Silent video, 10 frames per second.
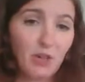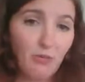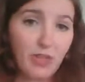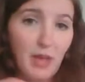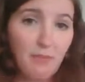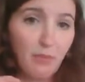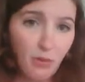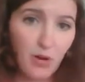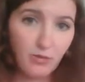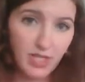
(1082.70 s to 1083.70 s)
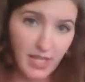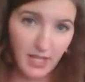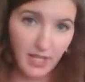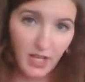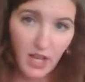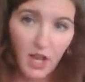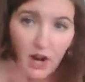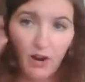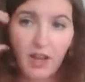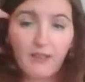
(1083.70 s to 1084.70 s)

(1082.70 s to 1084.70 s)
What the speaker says: it with a protein. All right.